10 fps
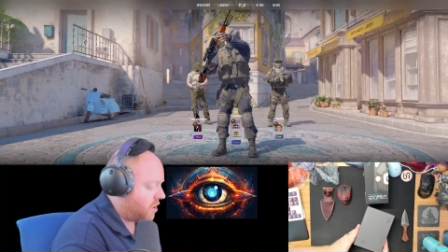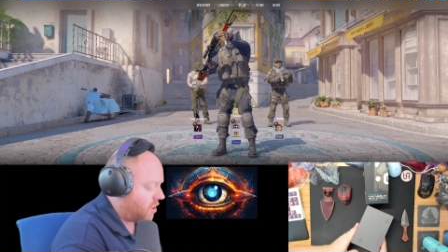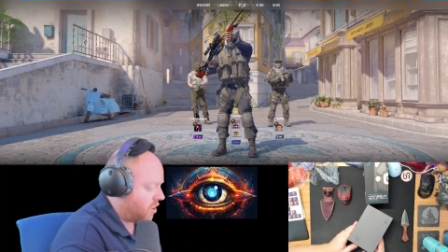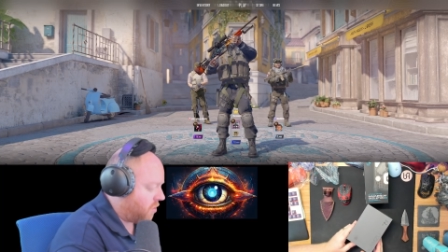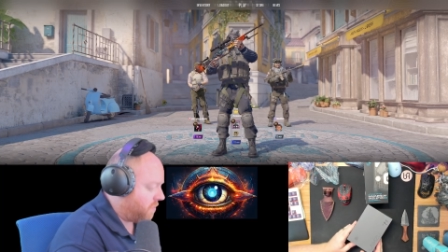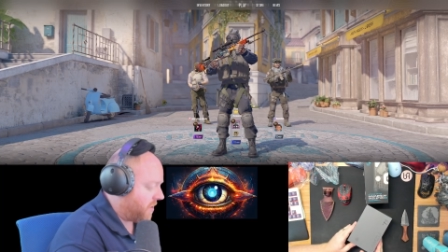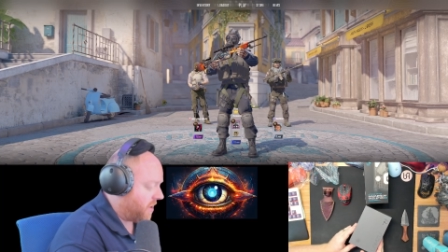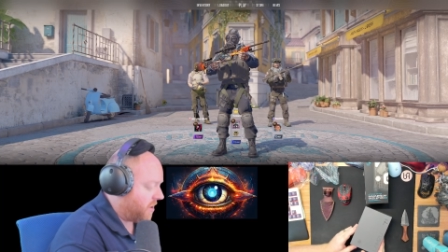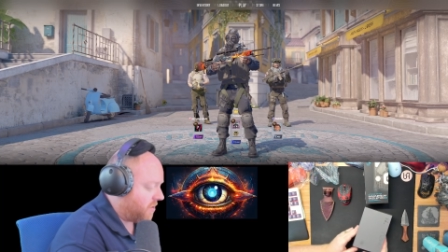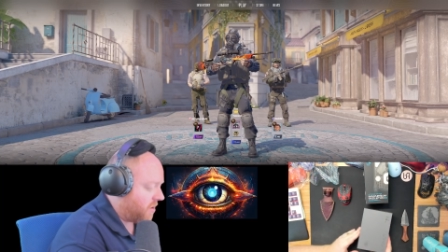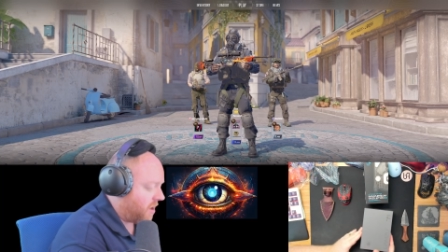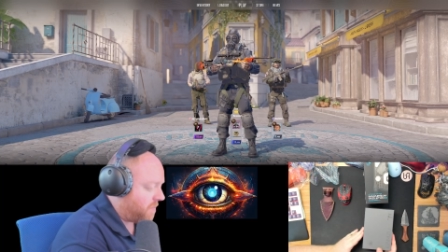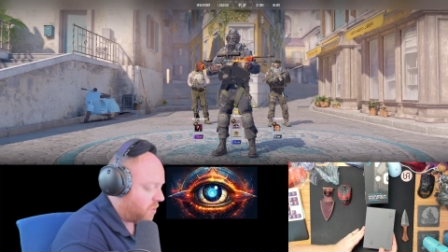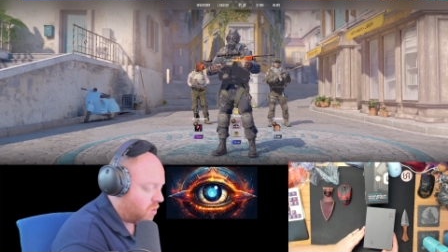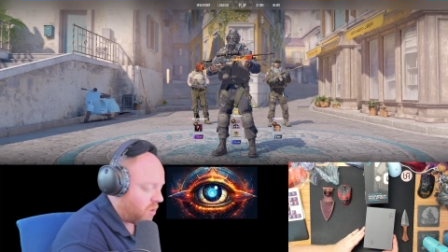Opening her up.
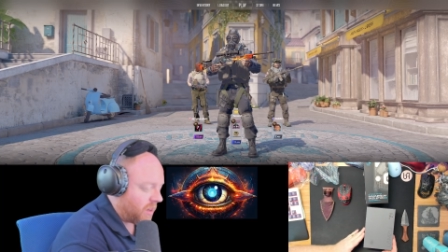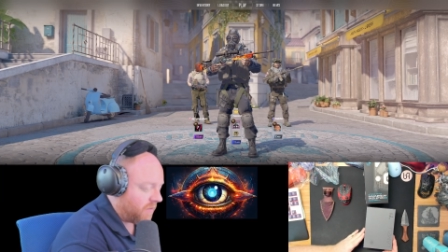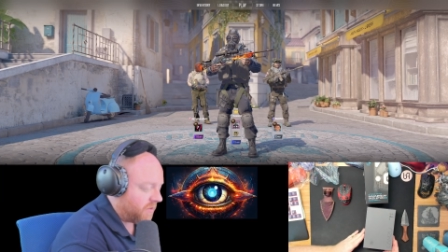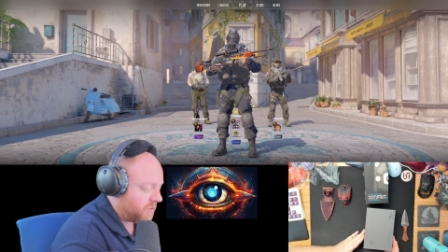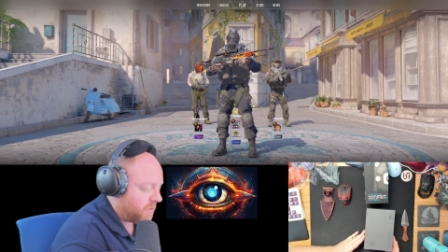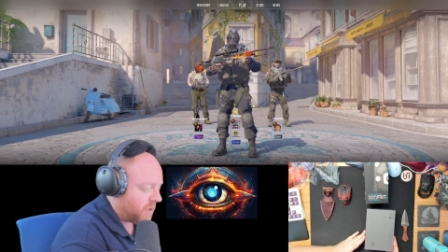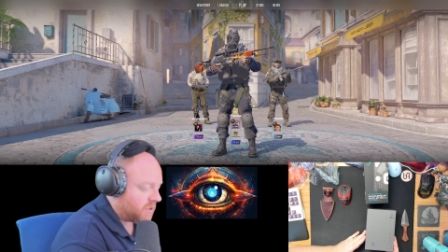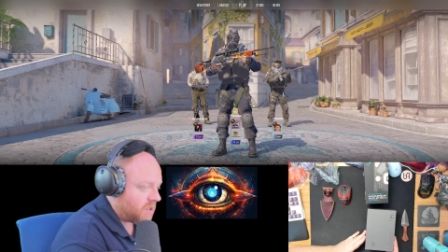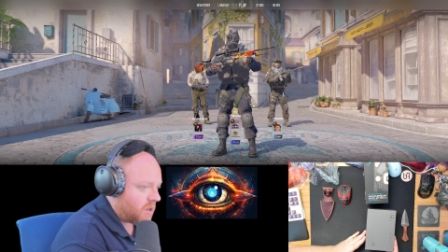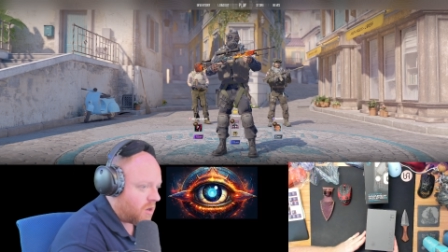Ooh, I love this box.